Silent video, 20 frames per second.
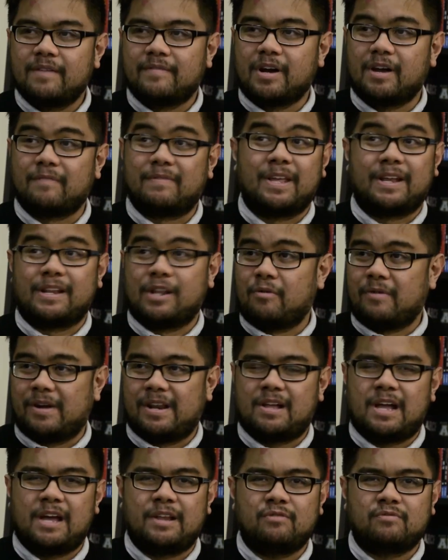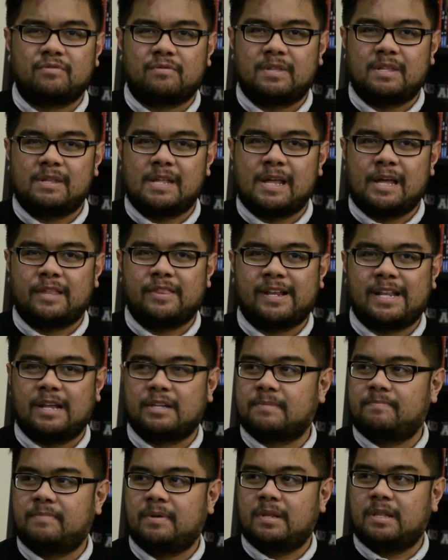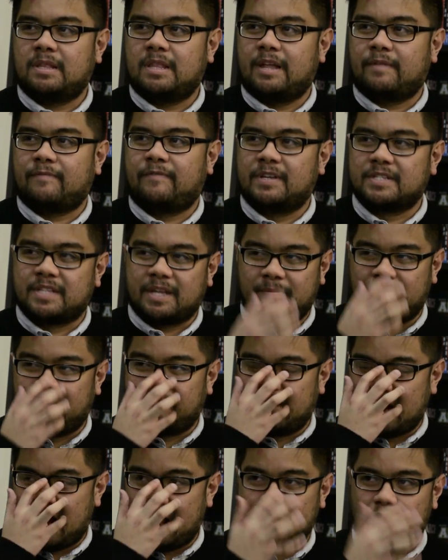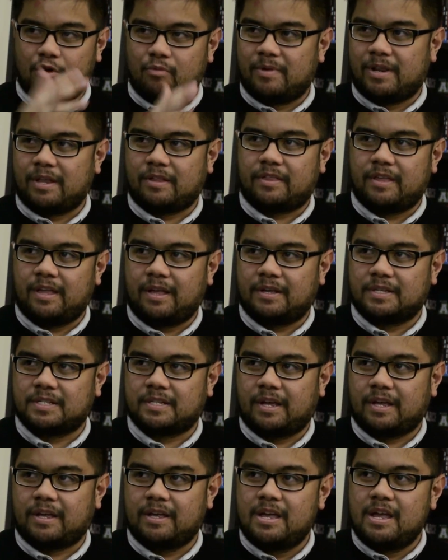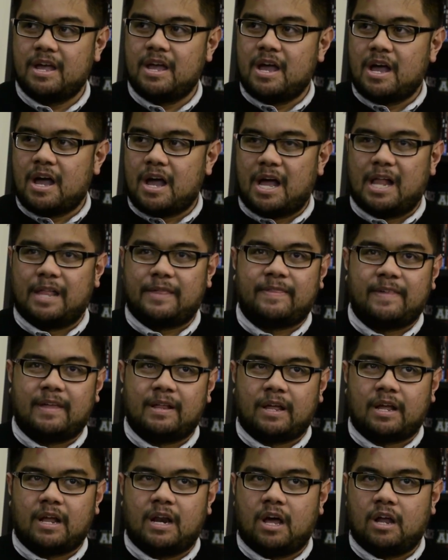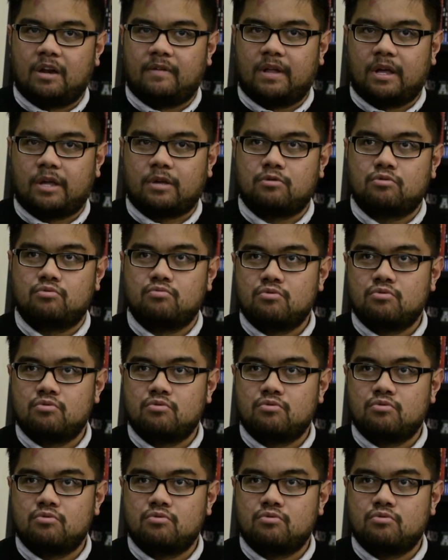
fair enough. Like no one, I don't. Yeah, I think that feels like a bit of an eye-opening thing because like I think like a lot of like